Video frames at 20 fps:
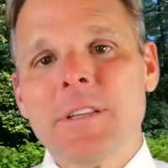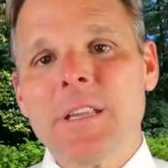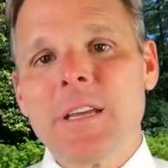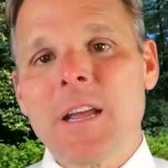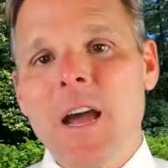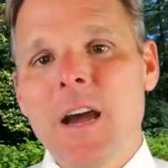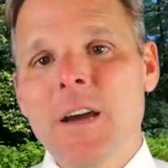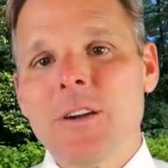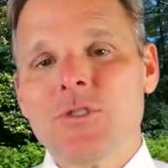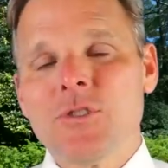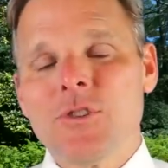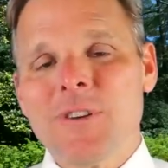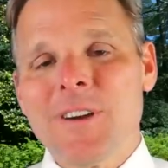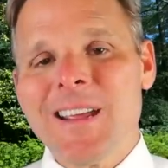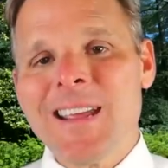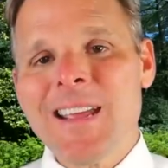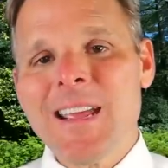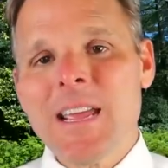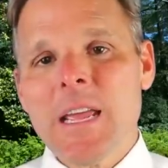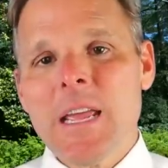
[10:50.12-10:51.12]
in the
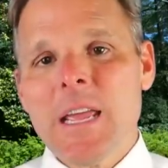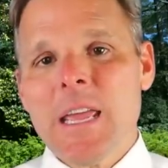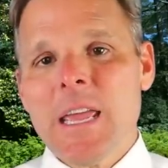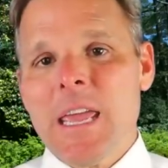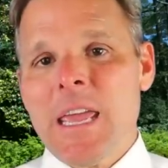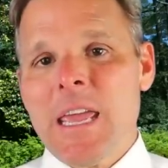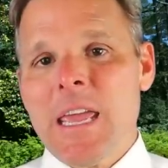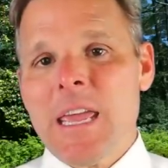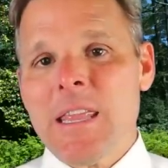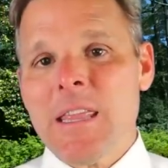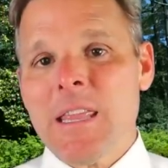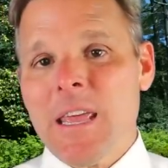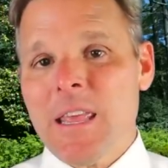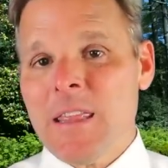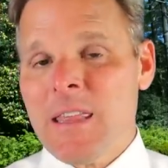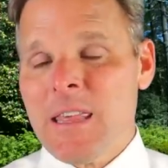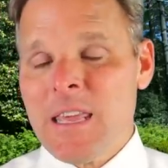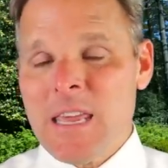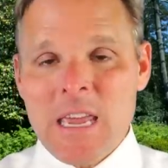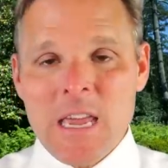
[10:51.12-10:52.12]
country in
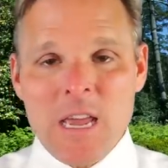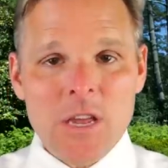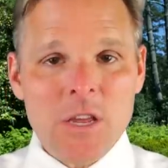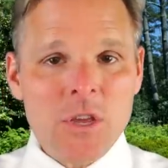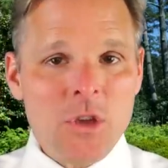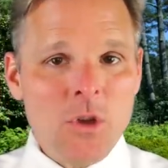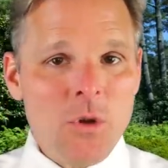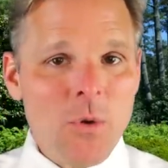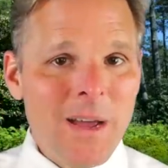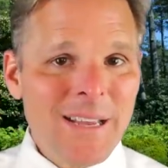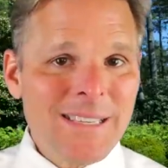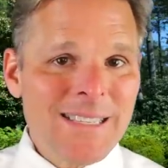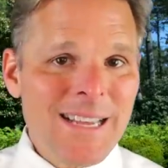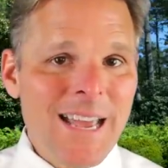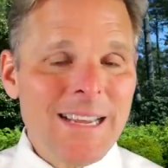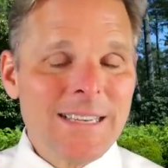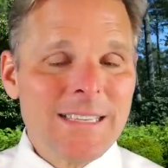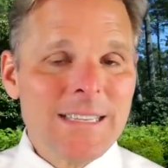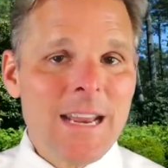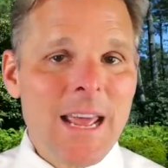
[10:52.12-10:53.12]
the U S
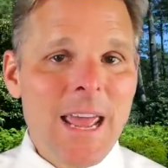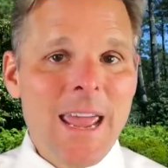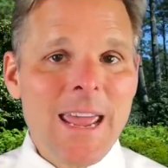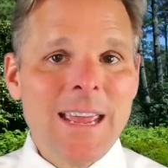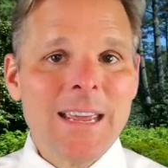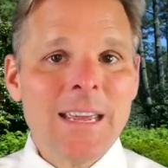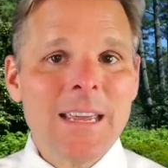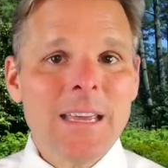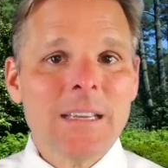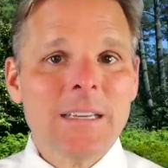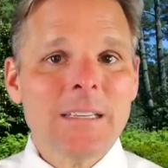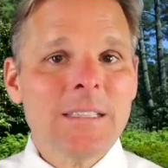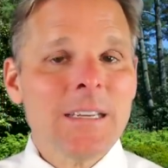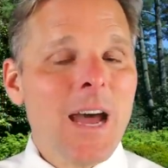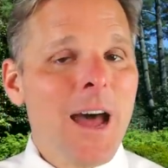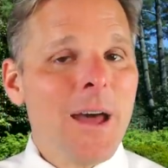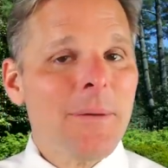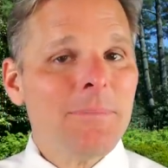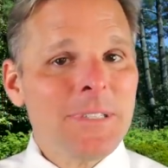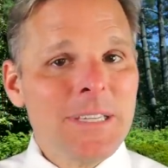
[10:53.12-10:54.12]
A Today
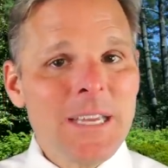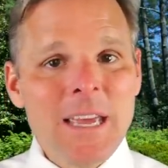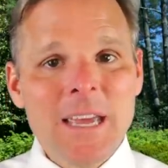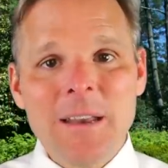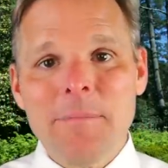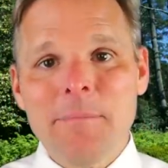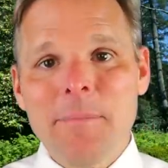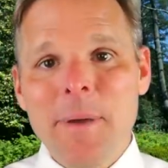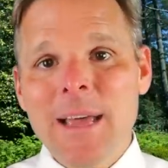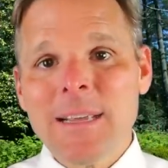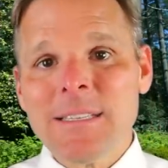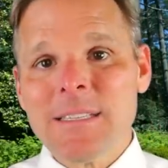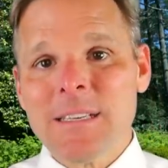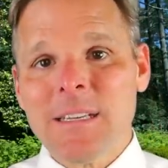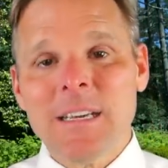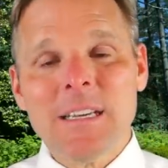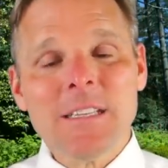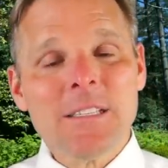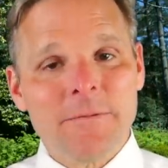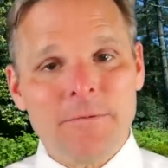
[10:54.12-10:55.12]
Top ten Best
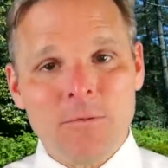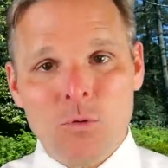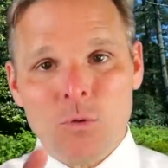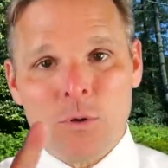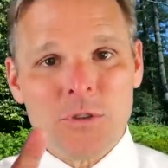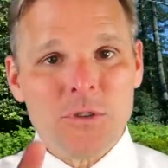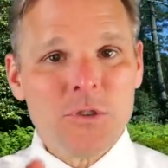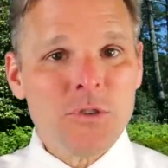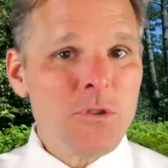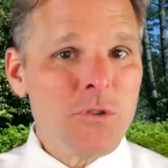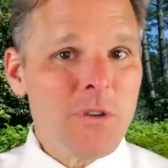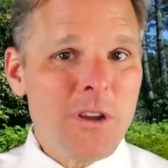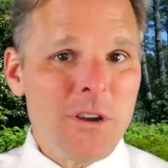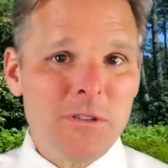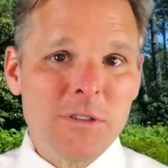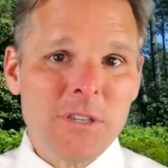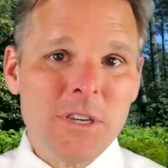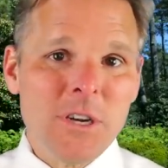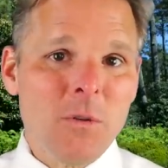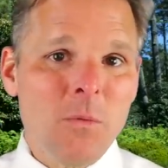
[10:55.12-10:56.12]
list for two
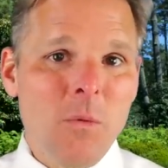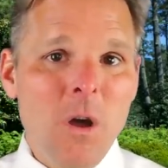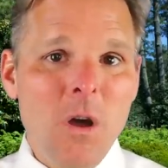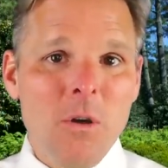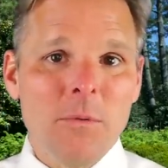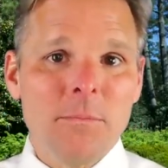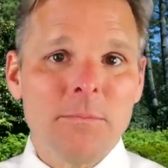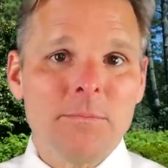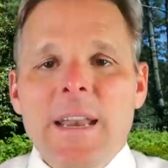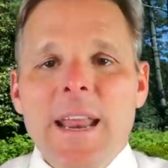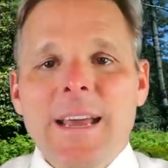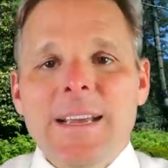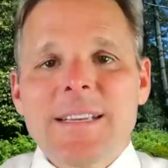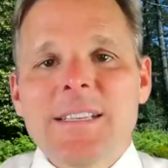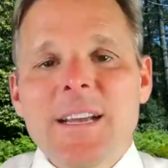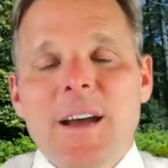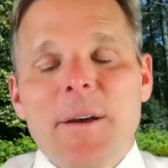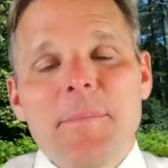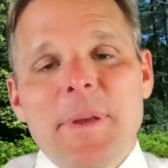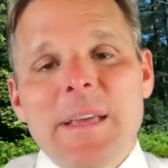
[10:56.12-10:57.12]
years in a row.
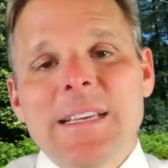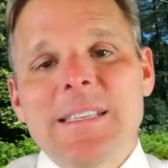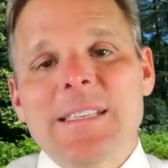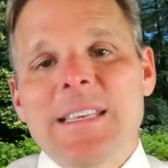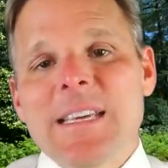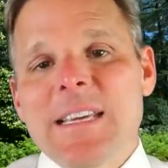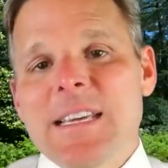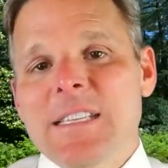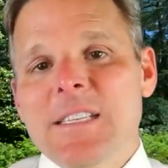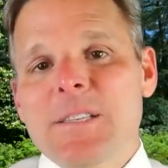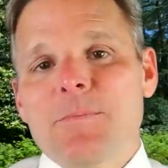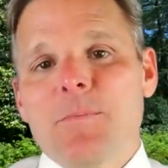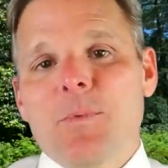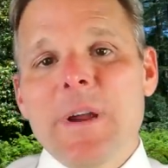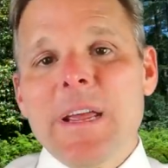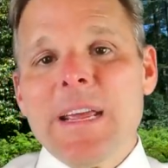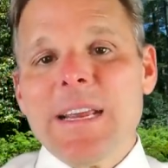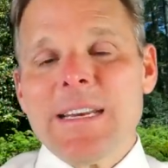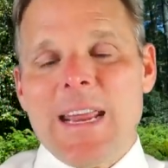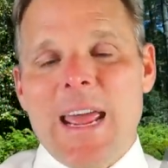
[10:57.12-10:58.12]
Next up is the
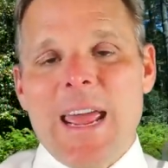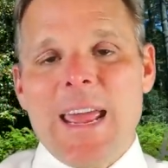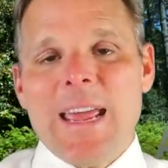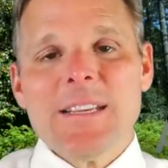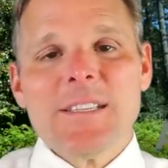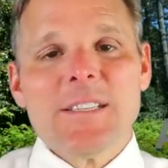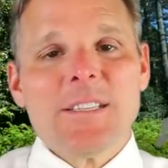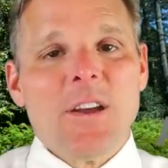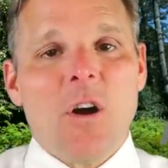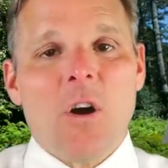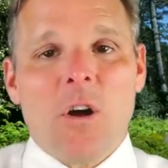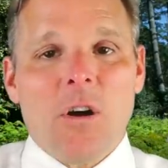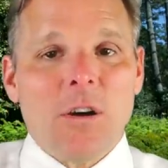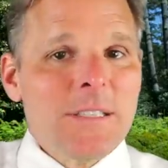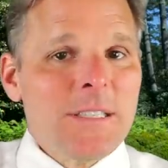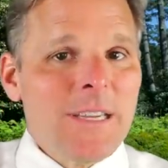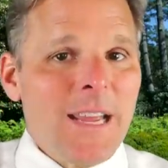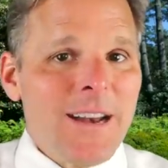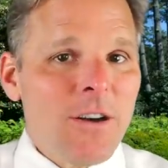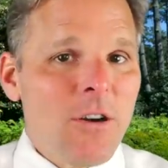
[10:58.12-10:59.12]
Spring Days
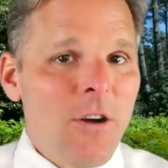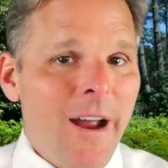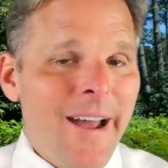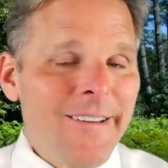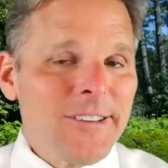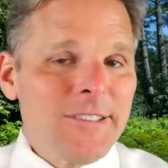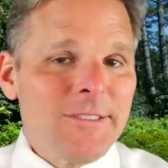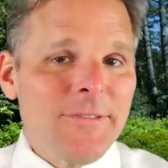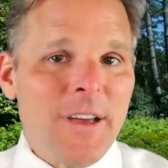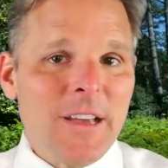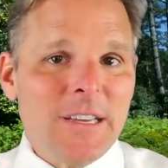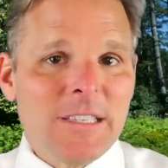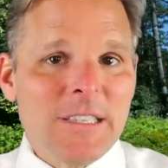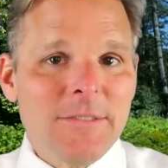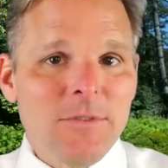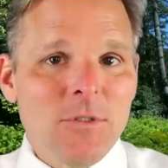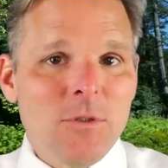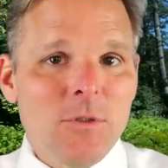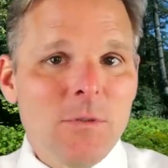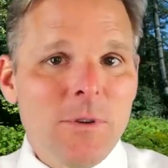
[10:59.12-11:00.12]
Arts and Crafts
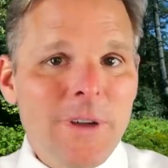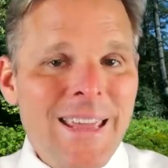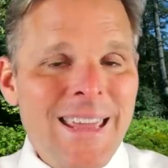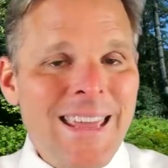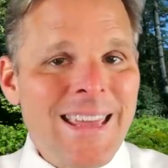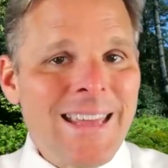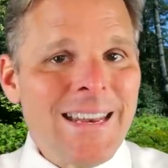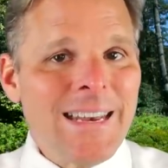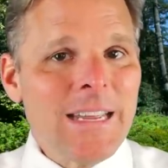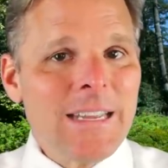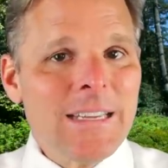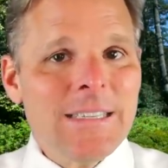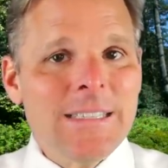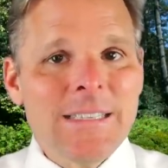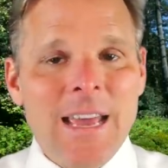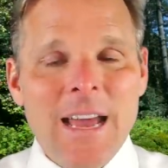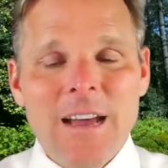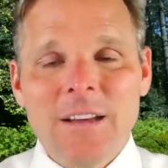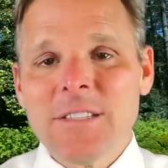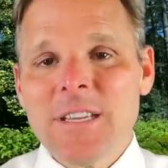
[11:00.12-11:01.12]
Festival in
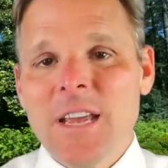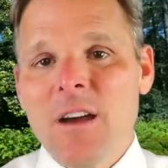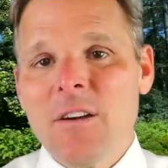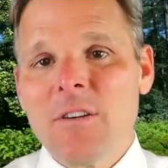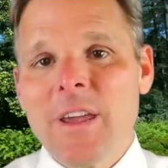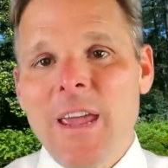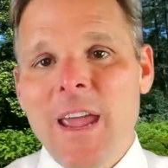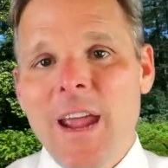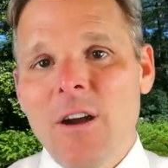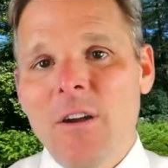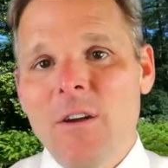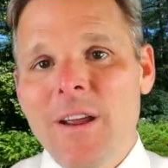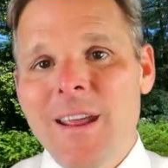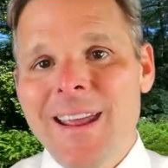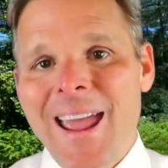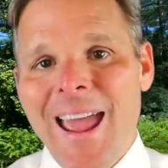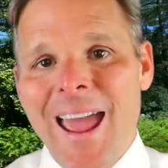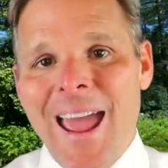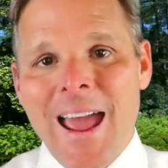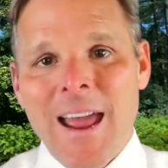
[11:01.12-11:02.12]
downtown
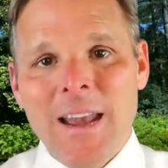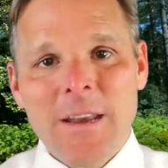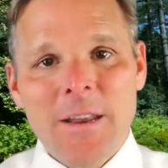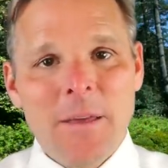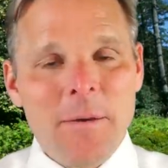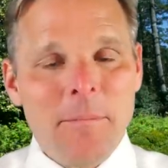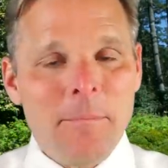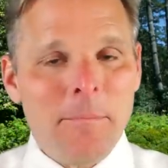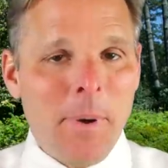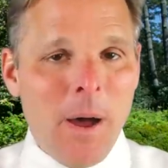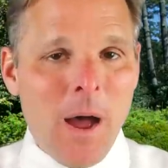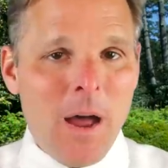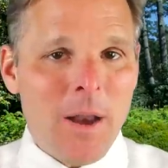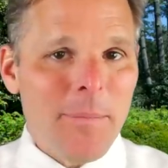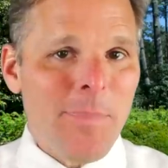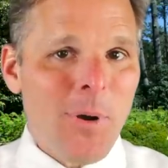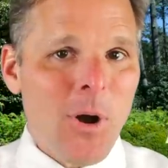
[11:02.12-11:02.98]
Cary at Bond